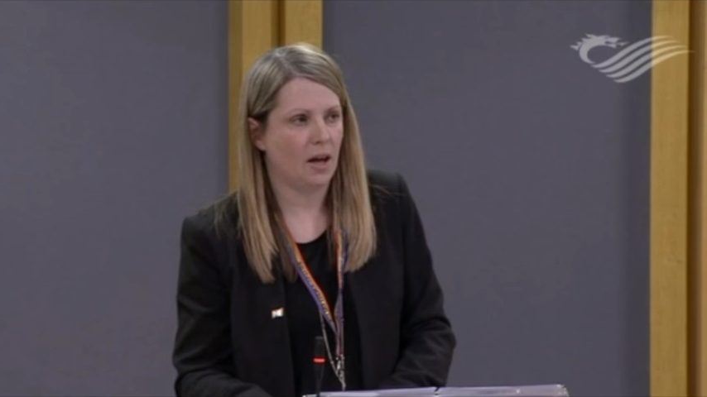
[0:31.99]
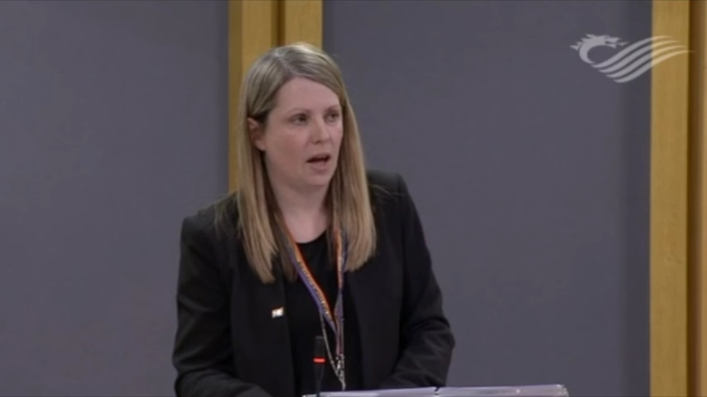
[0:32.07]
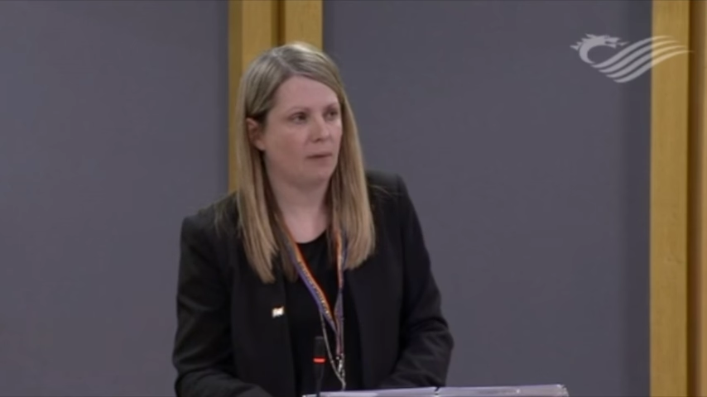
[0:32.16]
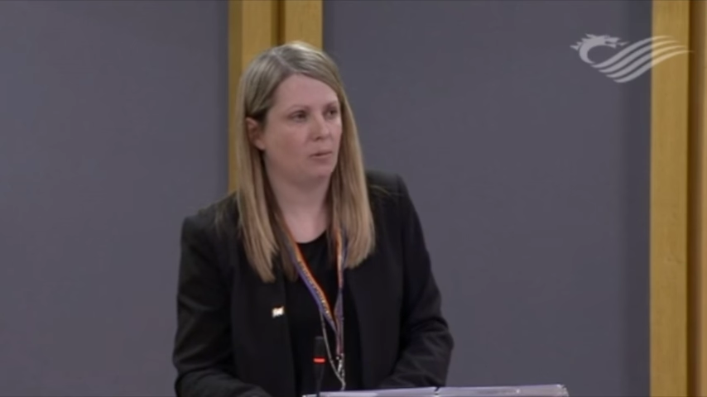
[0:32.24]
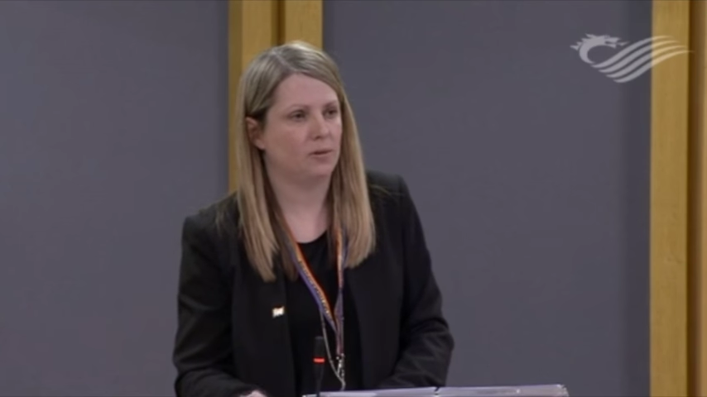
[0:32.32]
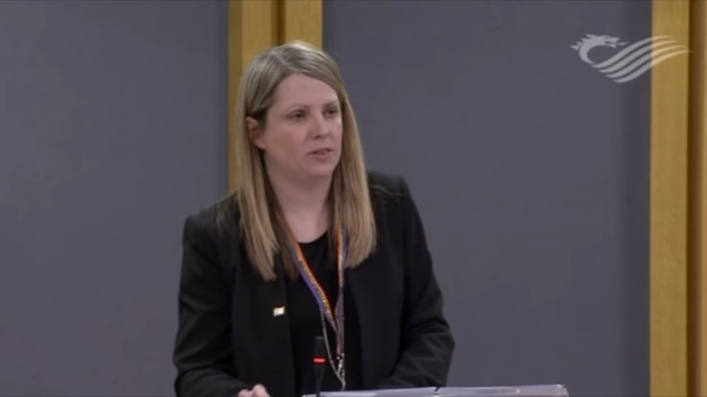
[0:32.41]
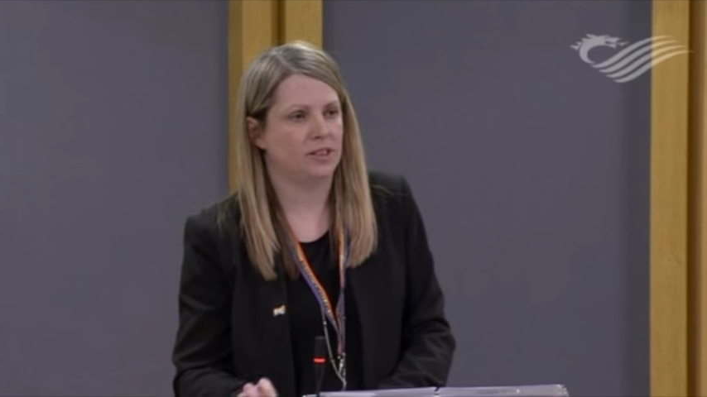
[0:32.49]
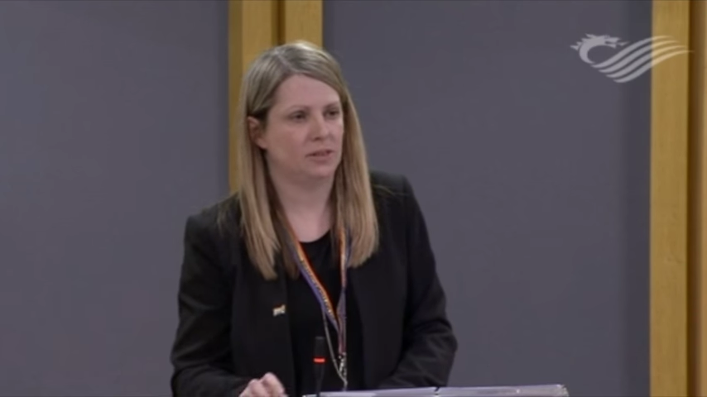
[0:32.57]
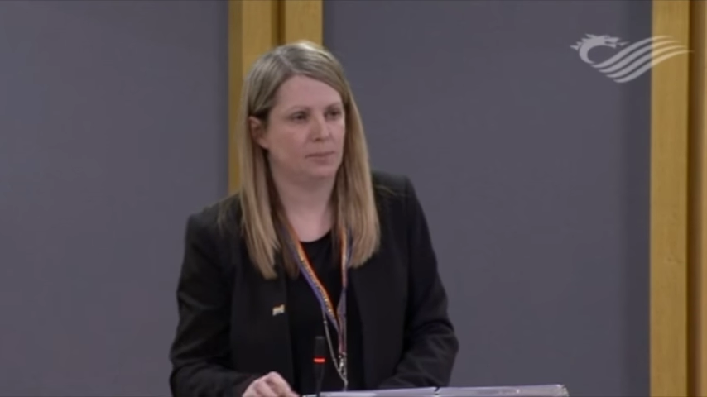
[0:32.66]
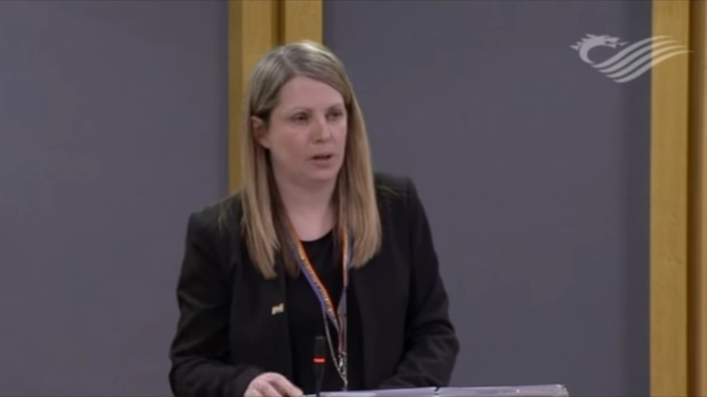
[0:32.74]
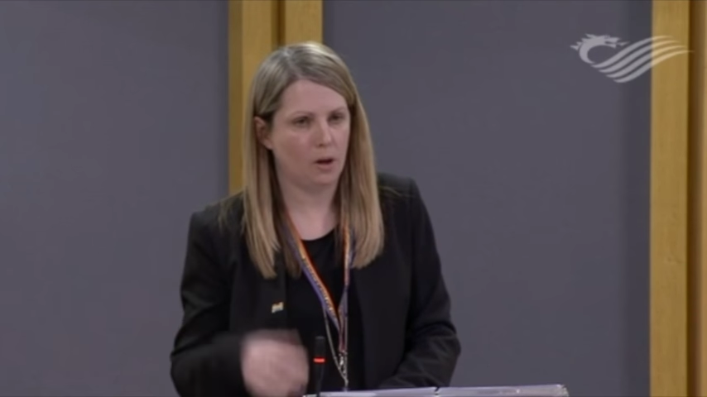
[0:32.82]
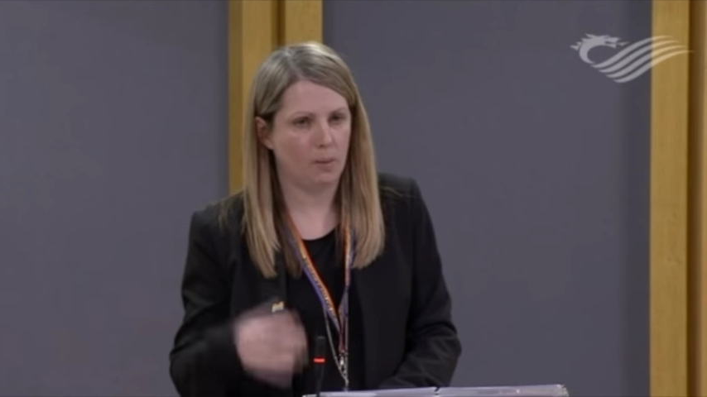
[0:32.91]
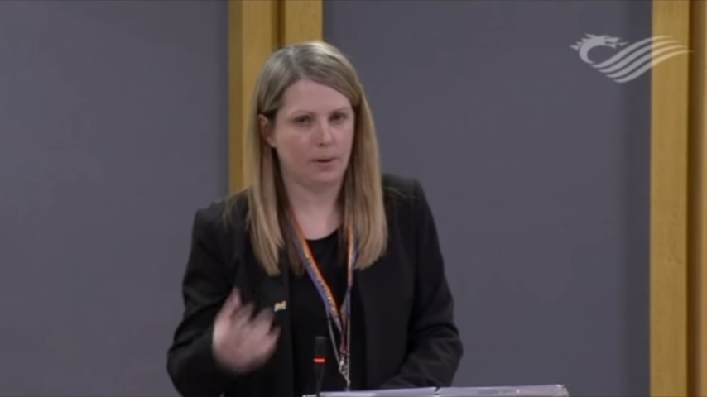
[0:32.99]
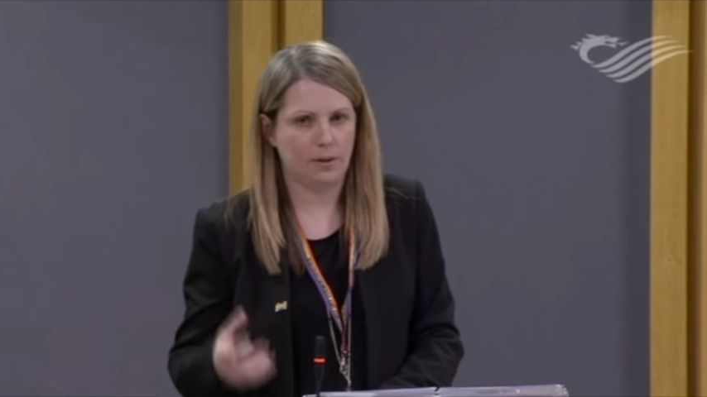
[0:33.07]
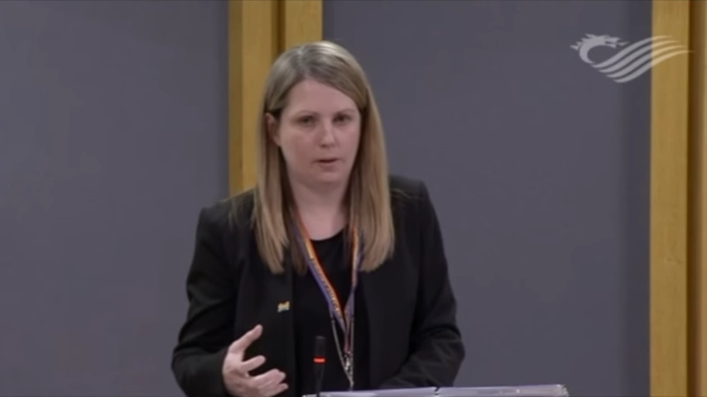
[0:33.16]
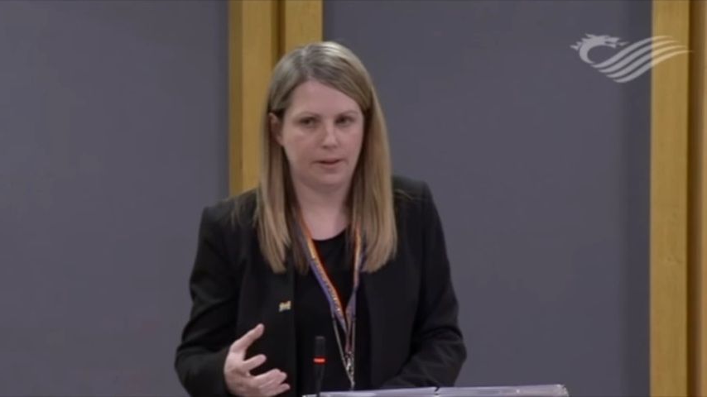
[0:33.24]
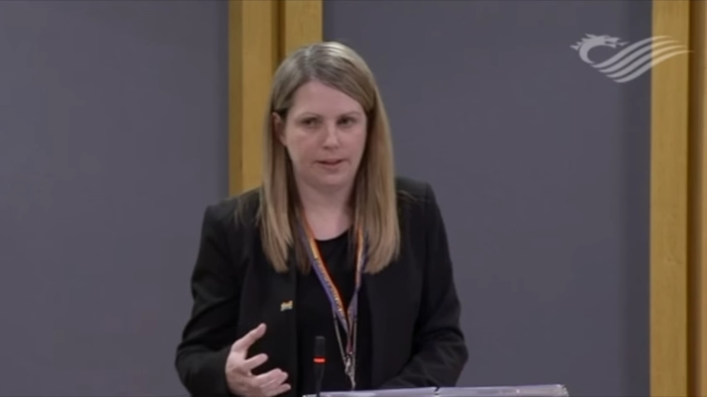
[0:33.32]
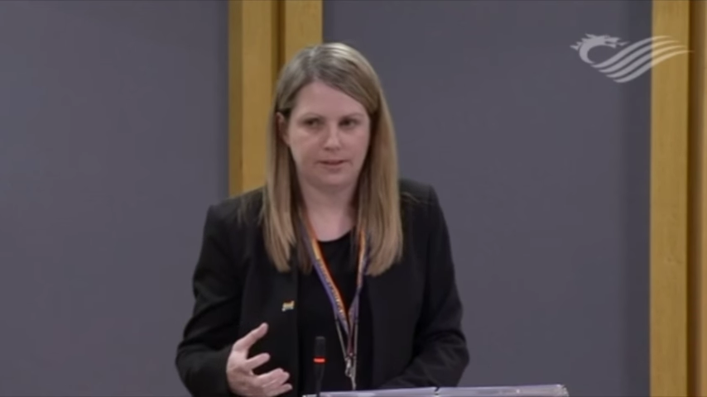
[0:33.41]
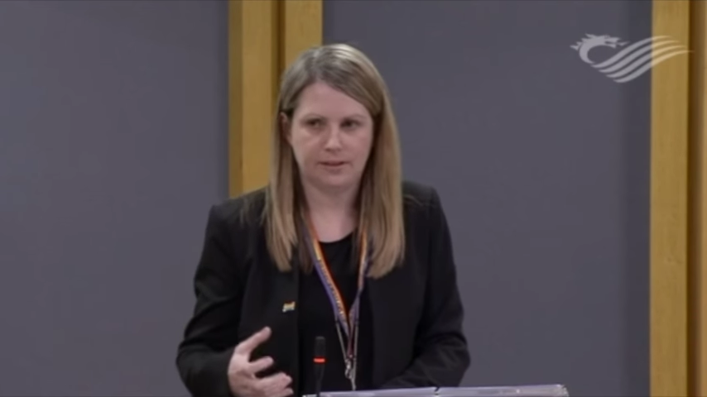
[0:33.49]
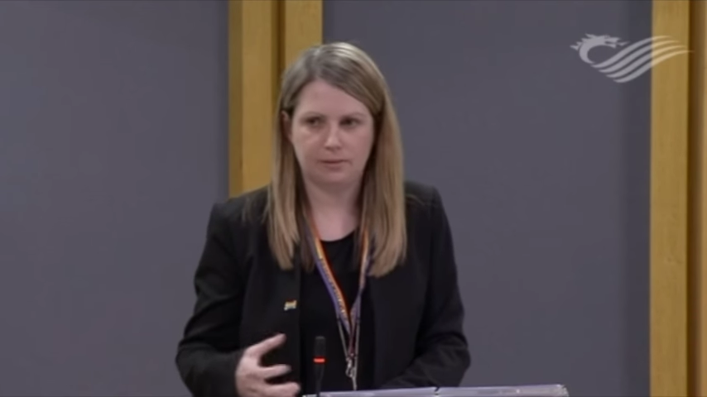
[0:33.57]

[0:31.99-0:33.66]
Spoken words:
I wanted to be open and honest